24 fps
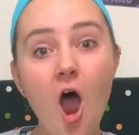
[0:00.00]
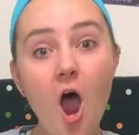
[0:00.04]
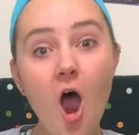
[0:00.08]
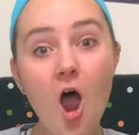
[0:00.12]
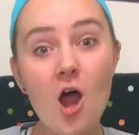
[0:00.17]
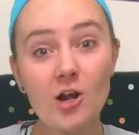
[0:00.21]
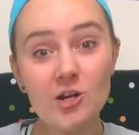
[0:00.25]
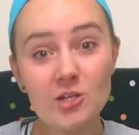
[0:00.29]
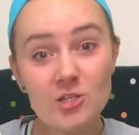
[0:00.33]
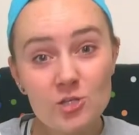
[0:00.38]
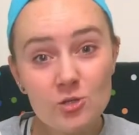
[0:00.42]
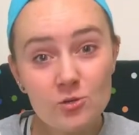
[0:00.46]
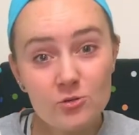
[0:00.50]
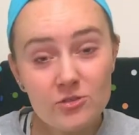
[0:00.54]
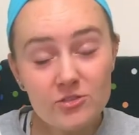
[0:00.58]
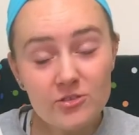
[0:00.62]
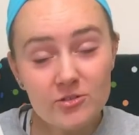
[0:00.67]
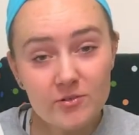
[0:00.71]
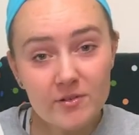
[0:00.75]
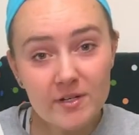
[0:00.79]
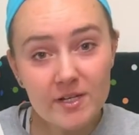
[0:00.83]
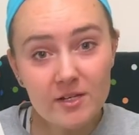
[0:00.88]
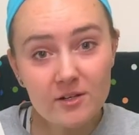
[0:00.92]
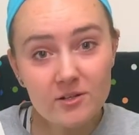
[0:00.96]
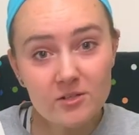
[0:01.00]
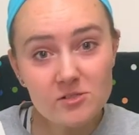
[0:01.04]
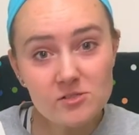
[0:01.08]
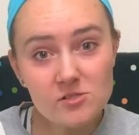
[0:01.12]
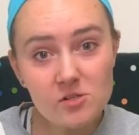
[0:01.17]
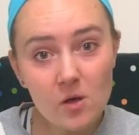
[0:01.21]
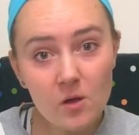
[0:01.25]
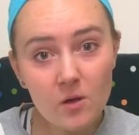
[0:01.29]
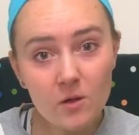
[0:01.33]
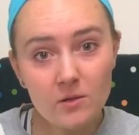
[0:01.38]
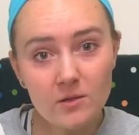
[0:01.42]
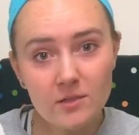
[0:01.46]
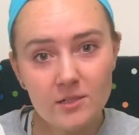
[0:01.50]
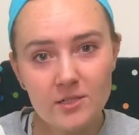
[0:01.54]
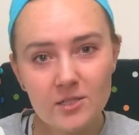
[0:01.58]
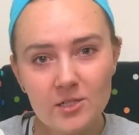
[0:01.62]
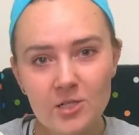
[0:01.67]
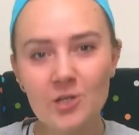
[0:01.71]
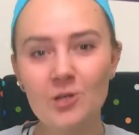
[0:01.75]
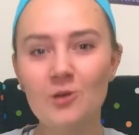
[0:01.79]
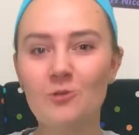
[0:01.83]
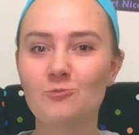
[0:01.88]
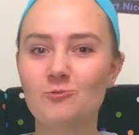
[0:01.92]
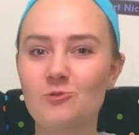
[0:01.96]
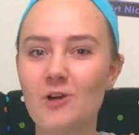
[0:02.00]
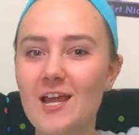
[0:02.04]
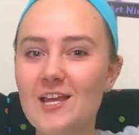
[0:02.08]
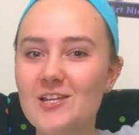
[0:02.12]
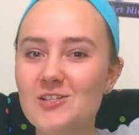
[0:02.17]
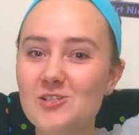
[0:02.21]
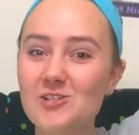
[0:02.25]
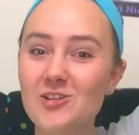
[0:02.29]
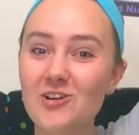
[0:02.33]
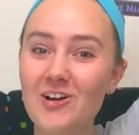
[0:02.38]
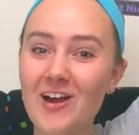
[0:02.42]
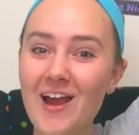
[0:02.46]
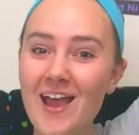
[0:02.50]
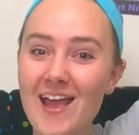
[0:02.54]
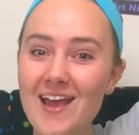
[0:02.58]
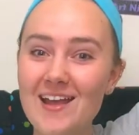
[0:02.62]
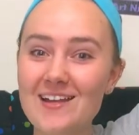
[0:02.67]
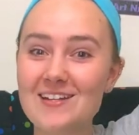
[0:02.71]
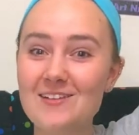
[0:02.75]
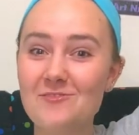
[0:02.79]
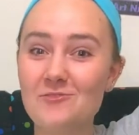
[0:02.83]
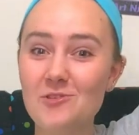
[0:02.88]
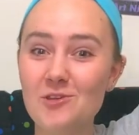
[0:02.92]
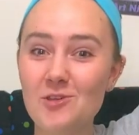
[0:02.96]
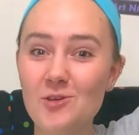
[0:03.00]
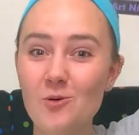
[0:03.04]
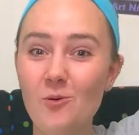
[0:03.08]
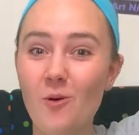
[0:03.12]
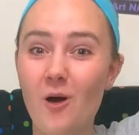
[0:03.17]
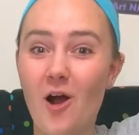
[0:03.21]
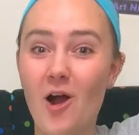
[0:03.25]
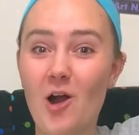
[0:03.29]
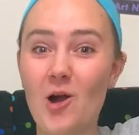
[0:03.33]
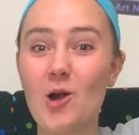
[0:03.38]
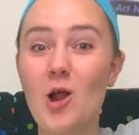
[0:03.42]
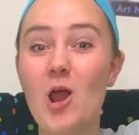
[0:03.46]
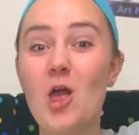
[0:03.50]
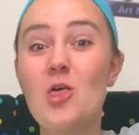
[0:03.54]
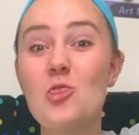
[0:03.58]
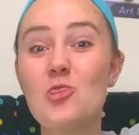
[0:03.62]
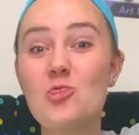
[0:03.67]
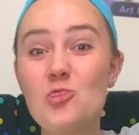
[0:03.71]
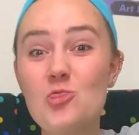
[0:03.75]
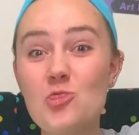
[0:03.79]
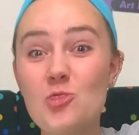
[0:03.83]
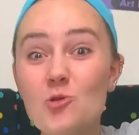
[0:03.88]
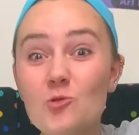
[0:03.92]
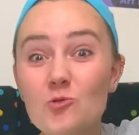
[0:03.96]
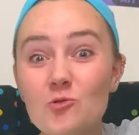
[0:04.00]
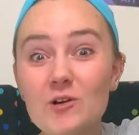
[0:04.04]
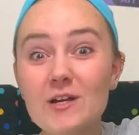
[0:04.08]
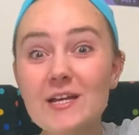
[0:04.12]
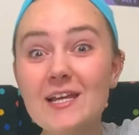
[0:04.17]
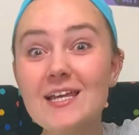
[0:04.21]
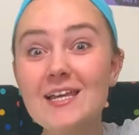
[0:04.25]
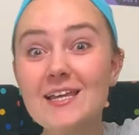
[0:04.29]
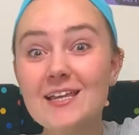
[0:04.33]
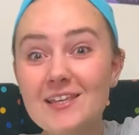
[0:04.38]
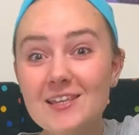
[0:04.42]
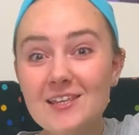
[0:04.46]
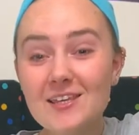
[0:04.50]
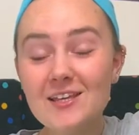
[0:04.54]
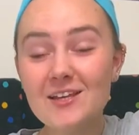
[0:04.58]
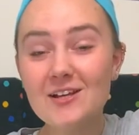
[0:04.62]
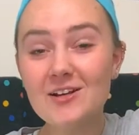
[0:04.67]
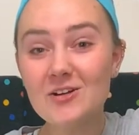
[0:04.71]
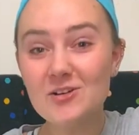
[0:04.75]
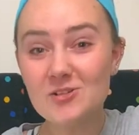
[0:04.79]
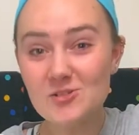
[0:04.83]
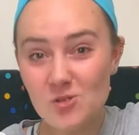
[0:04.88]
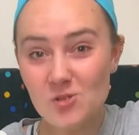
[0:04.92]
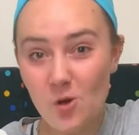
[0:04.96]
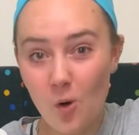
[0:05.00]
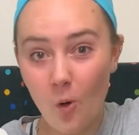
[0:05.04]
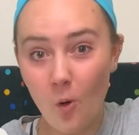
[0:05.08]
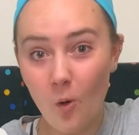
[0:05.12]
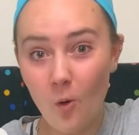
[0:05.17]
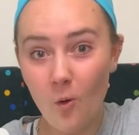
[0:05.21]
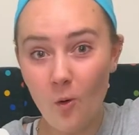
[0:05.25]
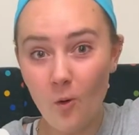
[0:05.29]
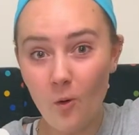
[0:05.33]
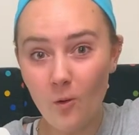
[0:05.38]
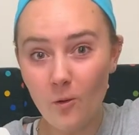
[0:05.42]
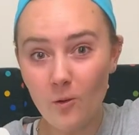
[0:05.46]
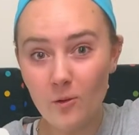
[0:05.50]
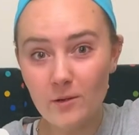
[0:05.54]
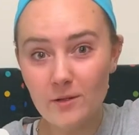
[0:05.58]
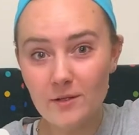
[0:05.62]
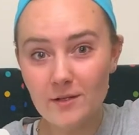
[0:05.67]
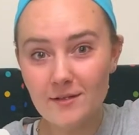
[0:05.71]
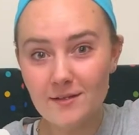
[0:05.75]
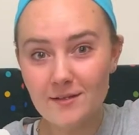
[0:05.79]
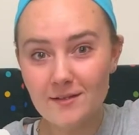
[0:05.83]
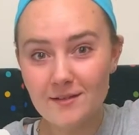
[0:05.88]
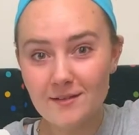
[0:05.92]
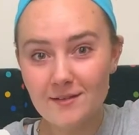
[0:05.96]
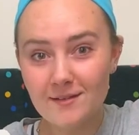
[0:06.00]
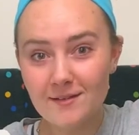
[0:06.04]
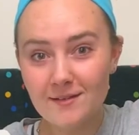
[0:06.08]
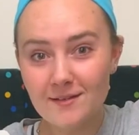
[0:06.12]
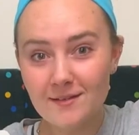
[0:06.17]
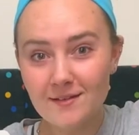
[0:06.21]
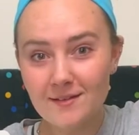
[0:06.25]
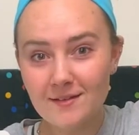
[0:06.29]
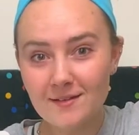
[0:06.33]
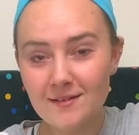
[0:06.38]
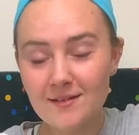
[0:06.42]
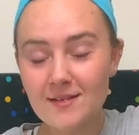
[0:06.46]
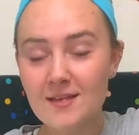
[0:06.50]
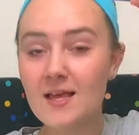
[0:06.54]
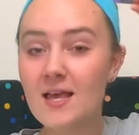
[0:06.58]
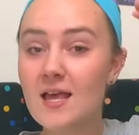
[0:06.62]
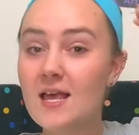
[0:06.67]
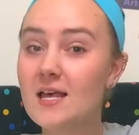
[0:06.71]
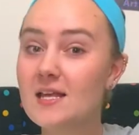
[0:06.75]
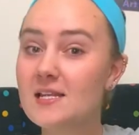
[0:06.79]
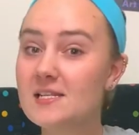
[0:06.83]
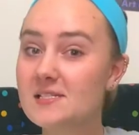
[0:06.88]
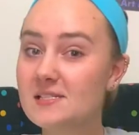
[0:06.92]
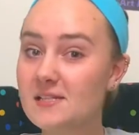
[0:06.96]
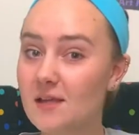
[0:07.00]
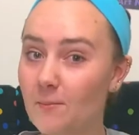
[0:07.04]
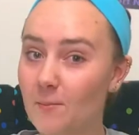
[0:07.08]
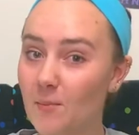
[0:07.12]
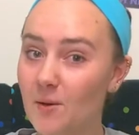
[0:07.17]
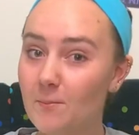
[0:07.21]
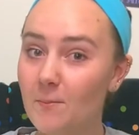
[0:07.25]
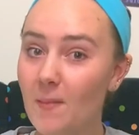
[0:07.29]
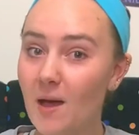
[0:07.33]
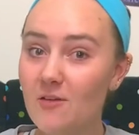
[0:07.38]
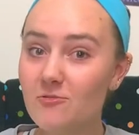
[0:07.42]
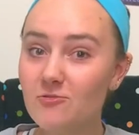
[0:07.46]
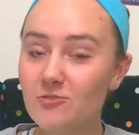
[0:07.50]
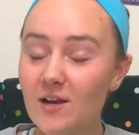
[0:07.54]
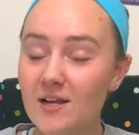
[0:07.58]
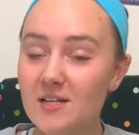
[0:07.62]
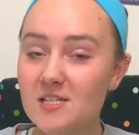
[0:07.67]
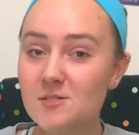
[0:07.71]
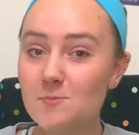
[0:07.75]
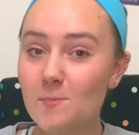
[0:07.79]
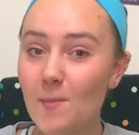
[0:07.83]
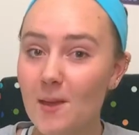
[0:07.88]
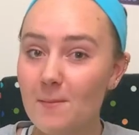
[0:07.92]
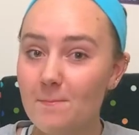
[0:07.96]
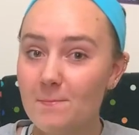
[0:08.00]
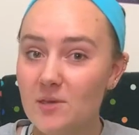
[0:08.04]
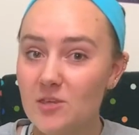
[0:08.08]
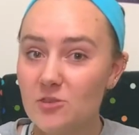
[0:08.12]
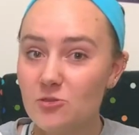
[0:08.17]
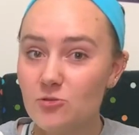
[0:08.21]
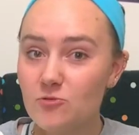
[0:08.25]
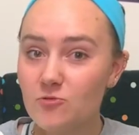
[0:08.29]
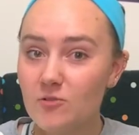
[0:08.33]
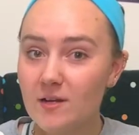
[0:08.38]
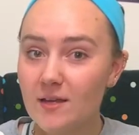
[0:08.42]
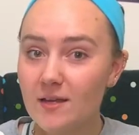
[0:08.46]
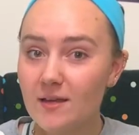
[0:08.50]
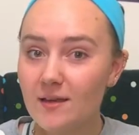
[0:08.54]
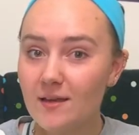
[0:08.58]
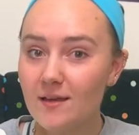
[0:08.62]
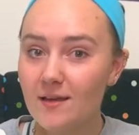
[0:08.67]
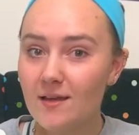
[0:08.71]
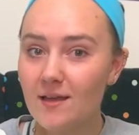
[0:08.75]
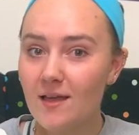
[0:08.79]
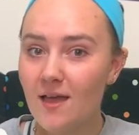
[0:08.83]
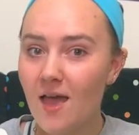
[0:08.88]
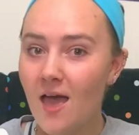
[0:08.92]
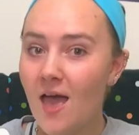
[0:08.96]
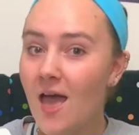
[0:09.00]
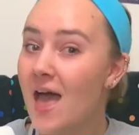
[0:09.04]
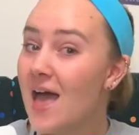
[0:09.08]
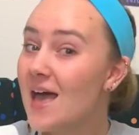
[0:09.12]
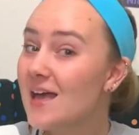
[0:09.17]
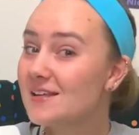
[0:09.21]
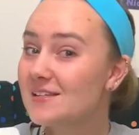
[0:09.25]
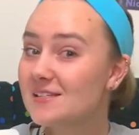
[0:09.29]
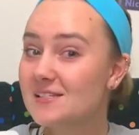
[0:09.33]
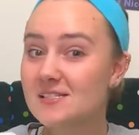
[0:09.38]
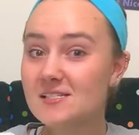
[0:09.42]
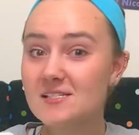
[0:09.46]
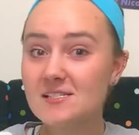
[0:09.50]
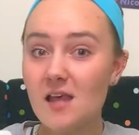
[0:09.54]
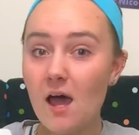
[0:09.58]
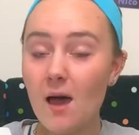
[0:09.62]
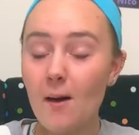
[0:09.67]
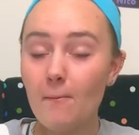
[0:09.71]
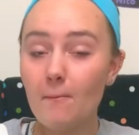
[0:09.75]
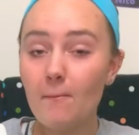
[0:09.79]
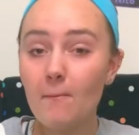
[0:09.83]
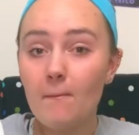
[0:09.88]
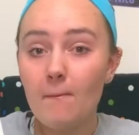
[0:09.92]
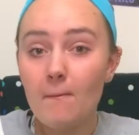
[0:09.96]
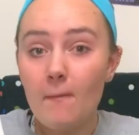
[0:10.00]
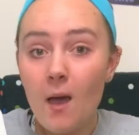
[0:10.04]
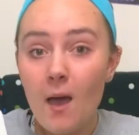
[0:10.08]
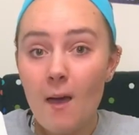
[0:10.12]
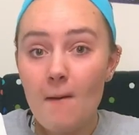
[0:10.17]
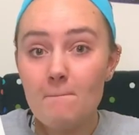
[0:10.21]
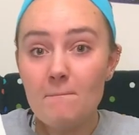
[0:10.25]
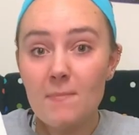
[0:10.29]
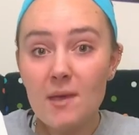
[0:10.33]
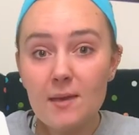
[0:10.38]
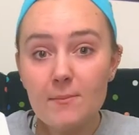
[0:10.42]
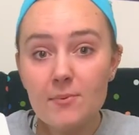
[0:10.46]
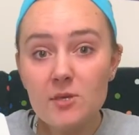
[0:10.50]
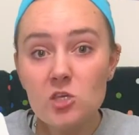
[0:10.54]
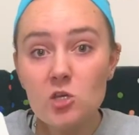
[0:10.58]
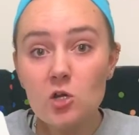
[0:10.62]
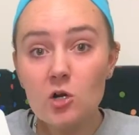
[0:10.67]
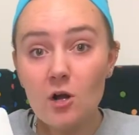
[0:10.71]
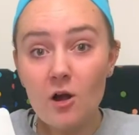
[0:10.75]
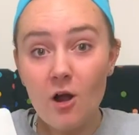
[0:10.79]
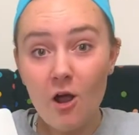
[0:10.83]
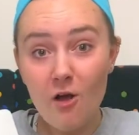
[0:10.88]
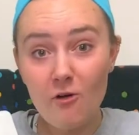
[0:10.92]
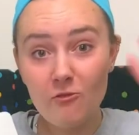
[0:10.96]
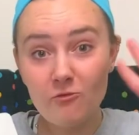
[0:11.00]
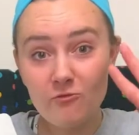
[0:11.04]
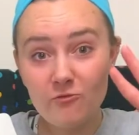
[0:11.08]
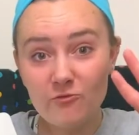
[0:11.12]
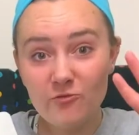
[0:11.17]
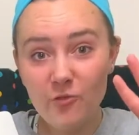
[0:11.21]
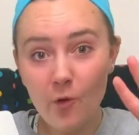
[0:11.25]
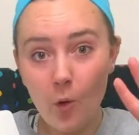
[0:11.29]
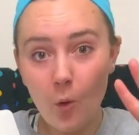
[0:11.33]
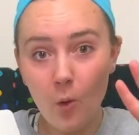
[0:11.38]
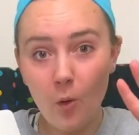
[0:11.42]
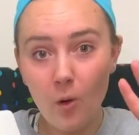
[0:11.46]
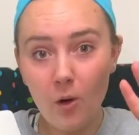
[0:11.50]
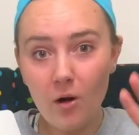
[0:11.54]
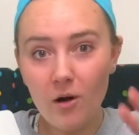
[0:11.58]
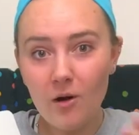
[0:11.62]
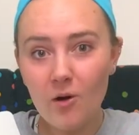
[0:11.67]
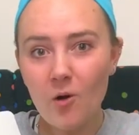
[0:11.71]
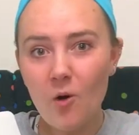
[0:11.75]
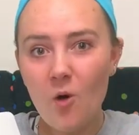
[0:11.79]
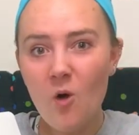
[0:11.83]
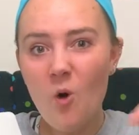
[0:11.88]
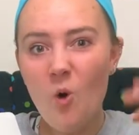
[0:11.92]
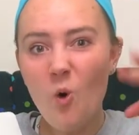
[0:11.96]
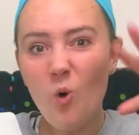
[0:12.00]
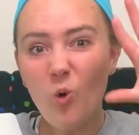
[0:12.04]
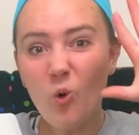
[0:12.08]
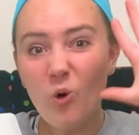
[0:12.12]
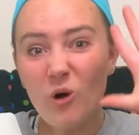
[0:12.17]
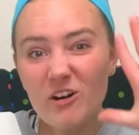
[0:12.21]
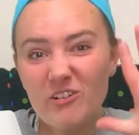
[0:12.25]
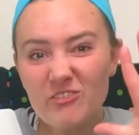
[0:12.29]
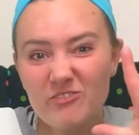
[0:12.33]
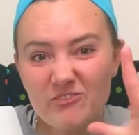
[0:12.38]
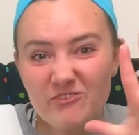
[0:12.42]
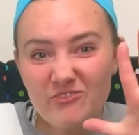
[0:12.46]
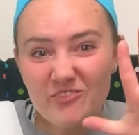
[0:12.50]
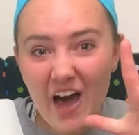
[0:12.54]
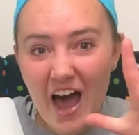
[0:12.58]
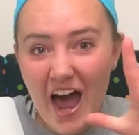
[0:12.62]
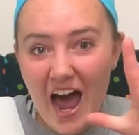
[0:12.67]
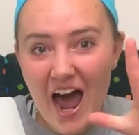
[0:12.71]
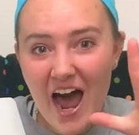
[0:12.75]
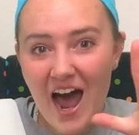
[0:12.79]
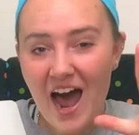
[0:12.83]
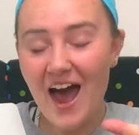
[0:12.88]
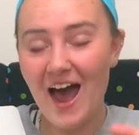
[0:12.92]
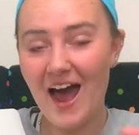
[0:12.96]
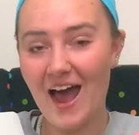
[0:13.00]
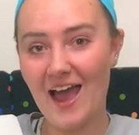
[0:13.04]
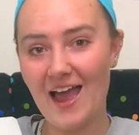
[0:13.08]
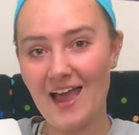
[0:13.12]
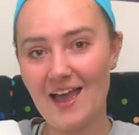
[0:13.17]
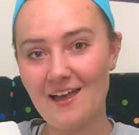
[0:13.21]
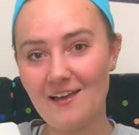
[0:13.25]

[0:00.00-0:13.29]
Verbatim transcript: Are you three years old? Raise your hand if you are three years old. Some of my friends might be three. Some, maybe you're four or five.